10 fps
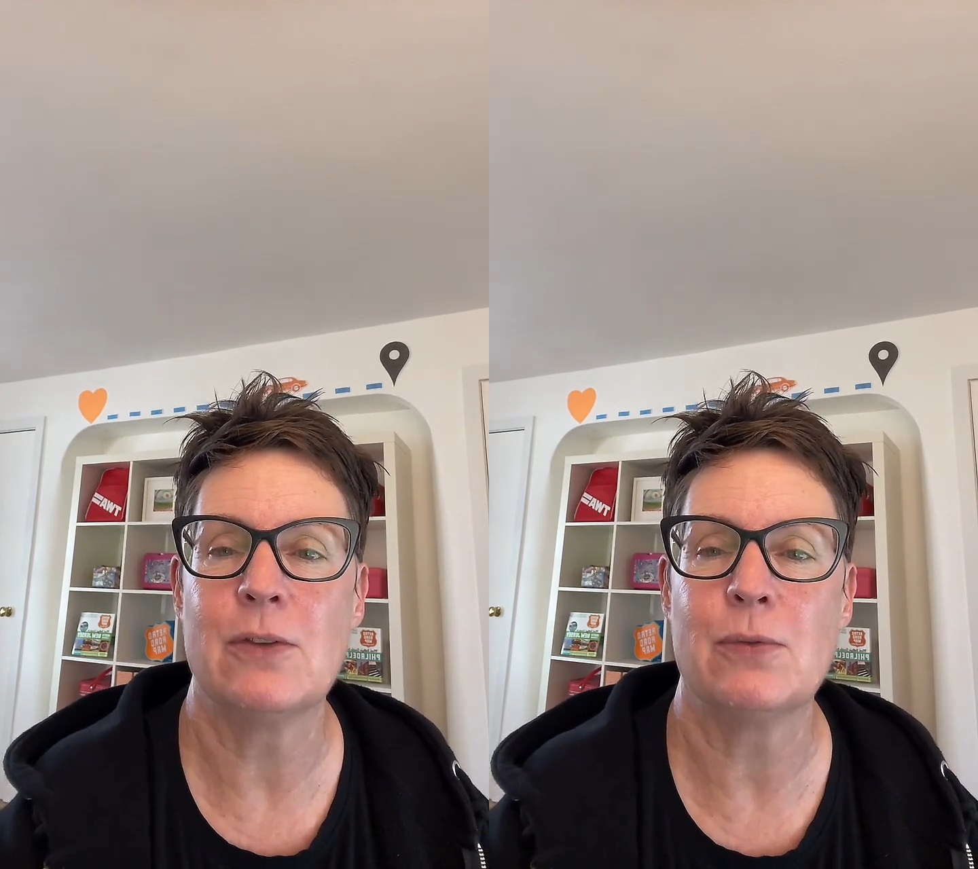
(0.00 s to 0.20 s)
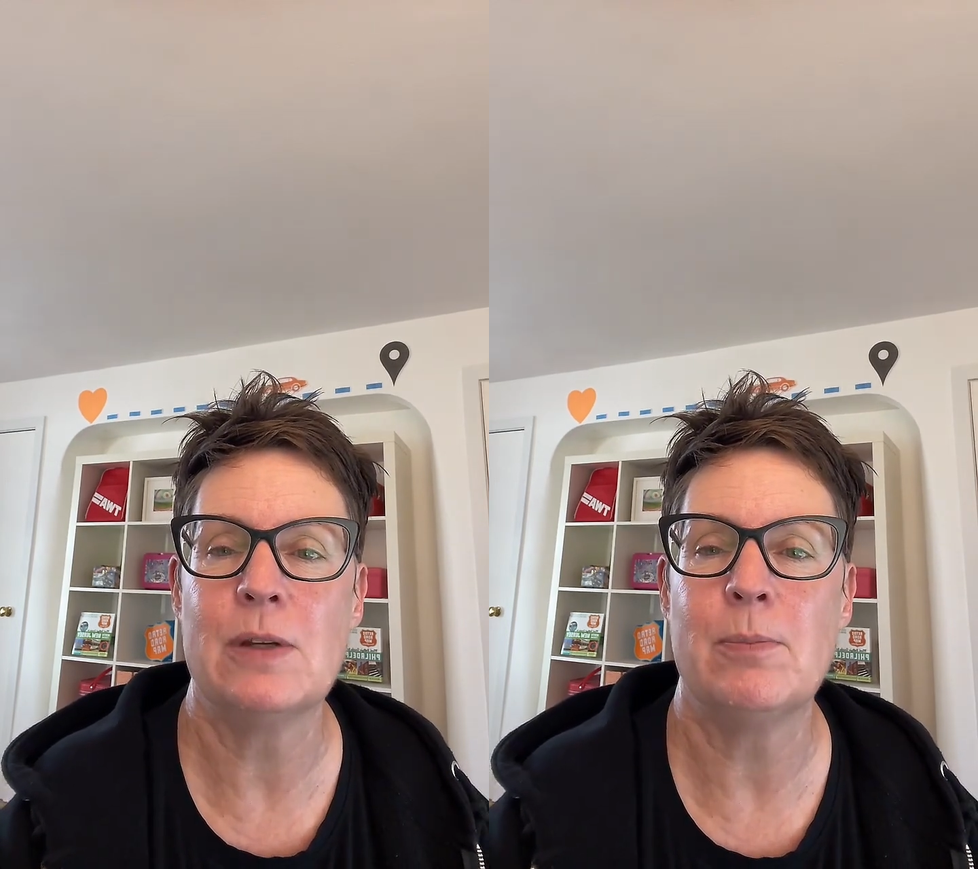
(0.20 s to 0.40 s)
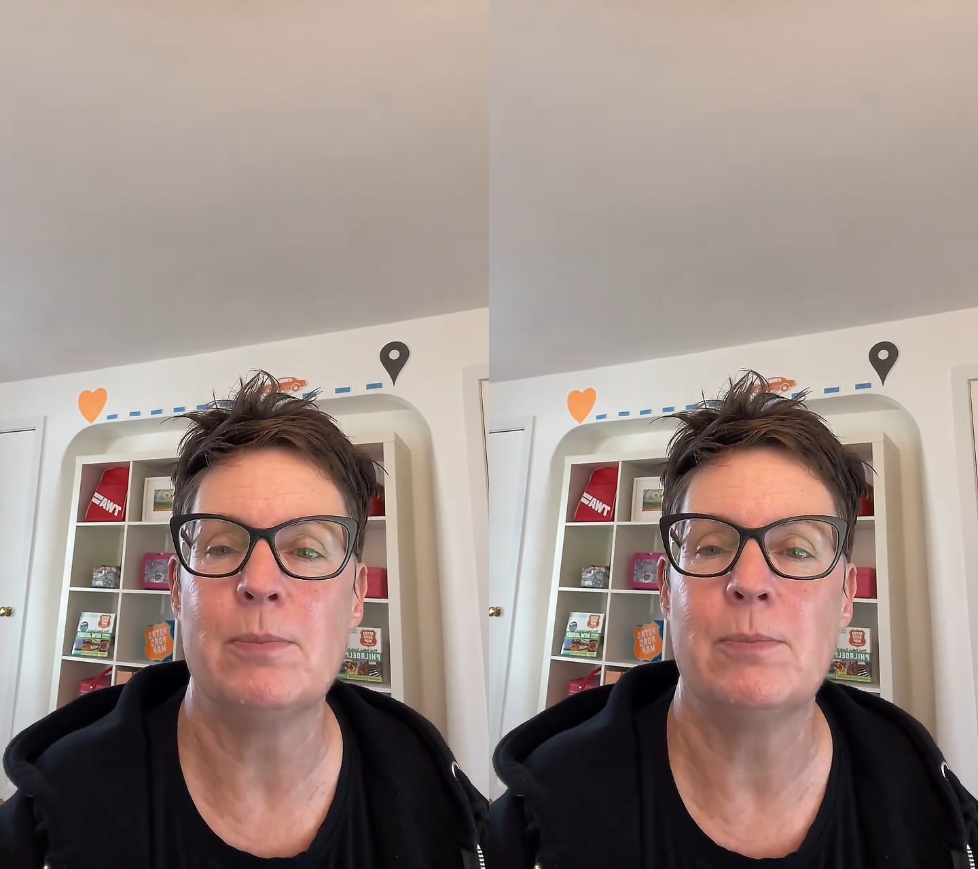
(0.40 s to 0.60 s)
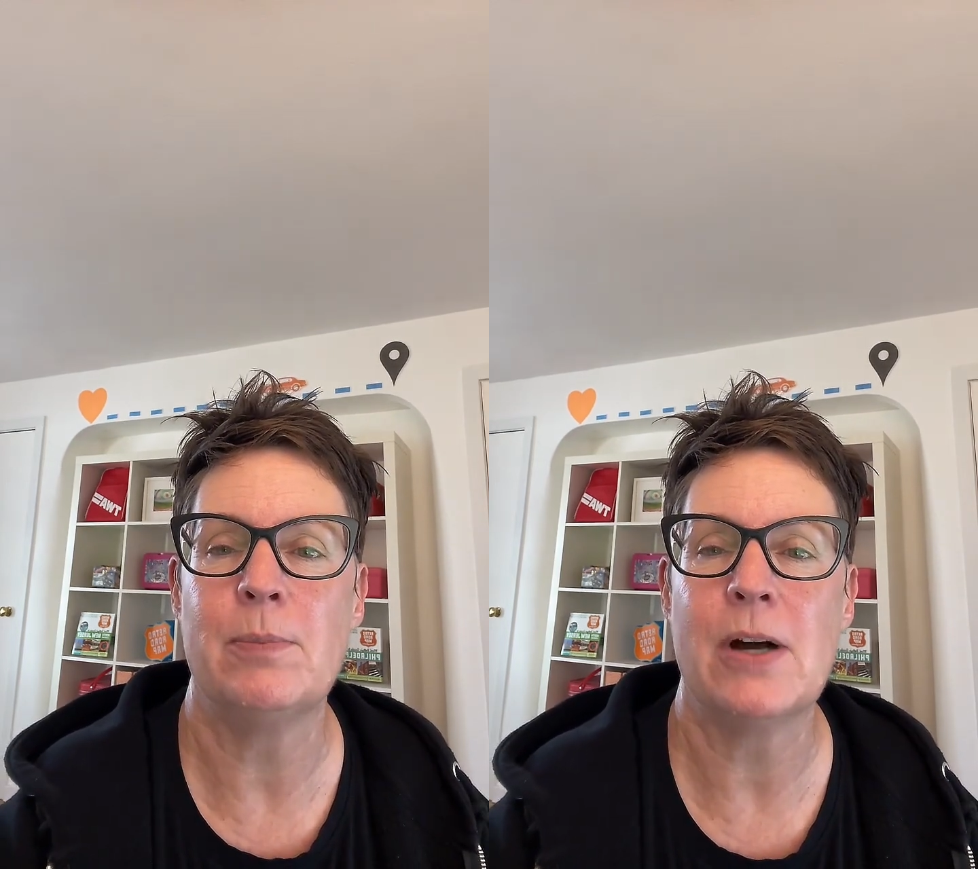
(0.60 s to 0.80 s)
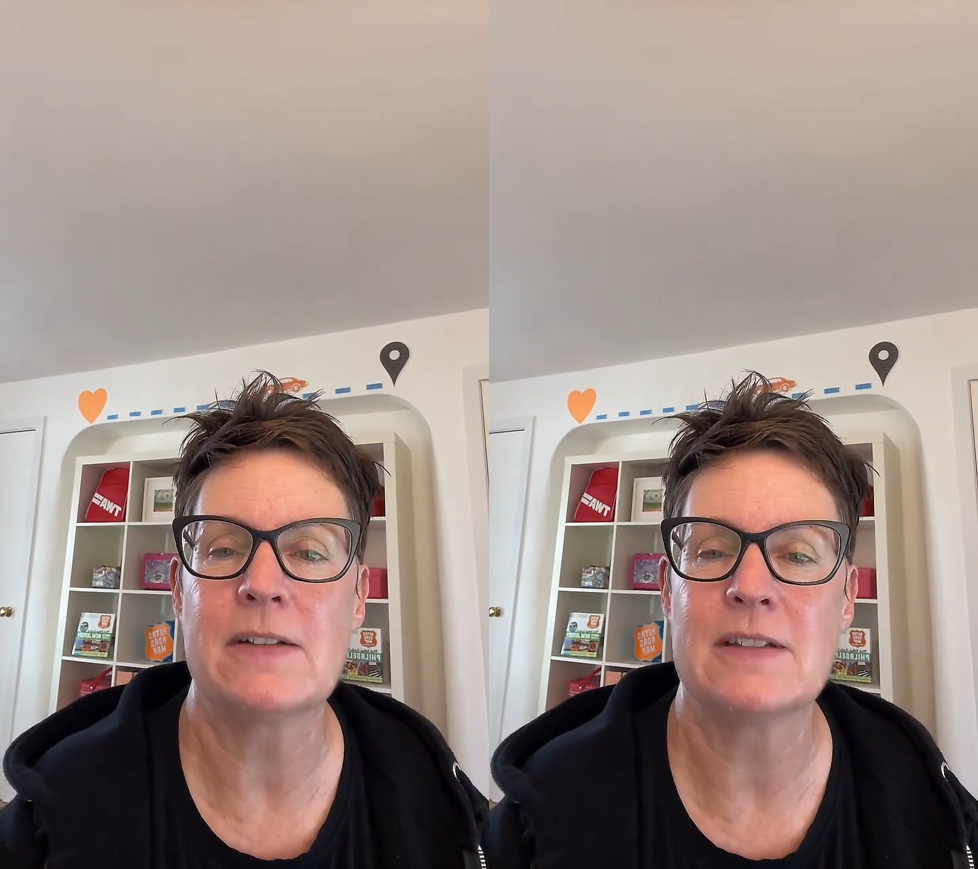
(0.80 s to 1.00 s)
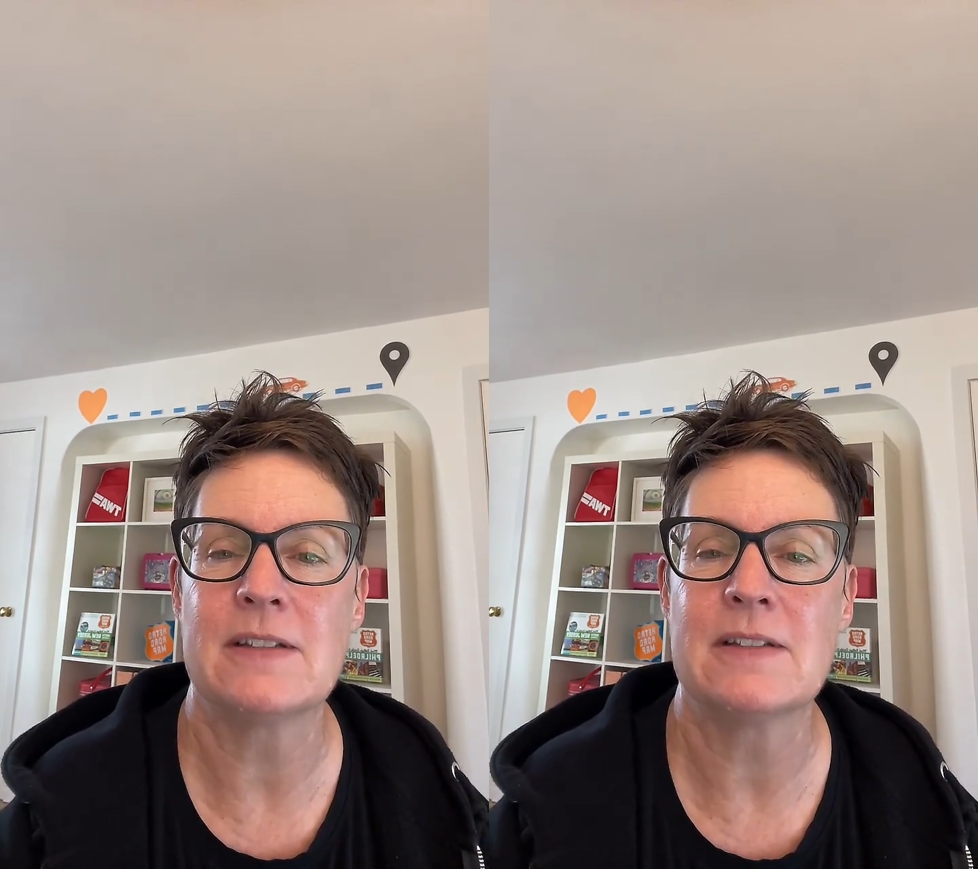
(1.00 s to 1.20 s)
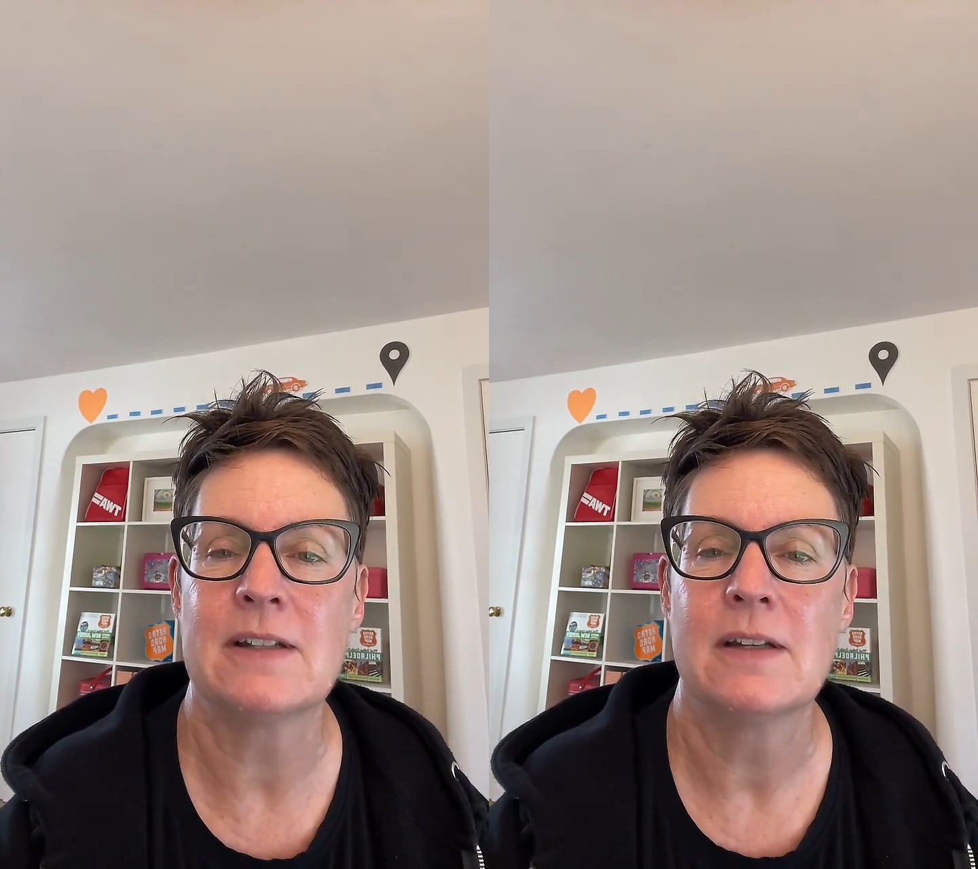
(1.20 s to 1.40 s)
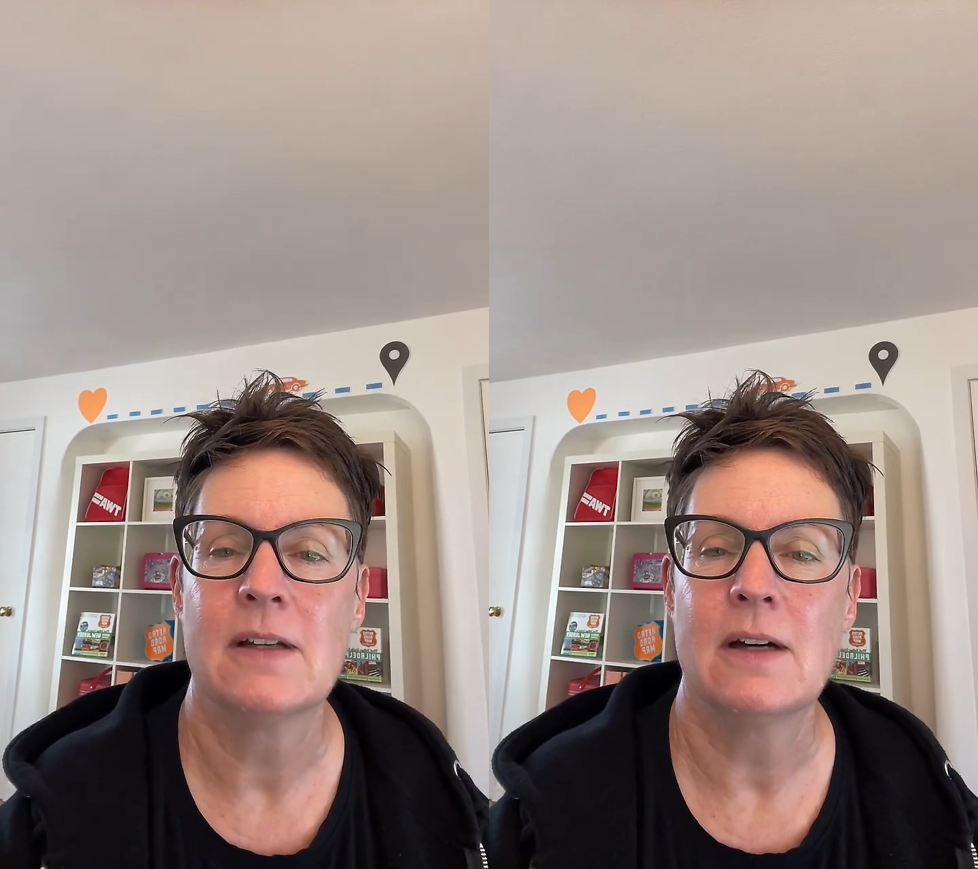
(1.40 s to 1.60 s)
three boxes